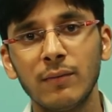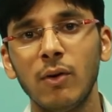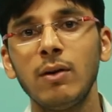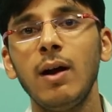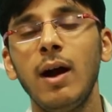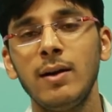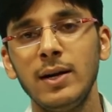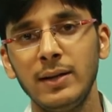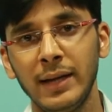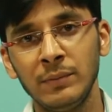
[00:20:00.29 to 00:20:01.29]
for
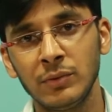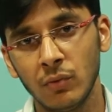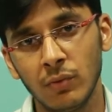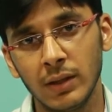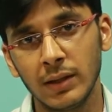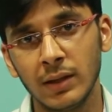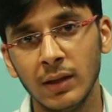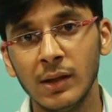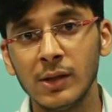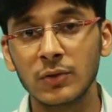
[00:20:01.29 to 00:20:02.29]
100 times only.
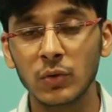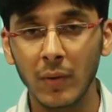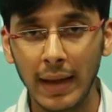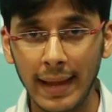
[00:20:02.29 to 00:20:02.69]
So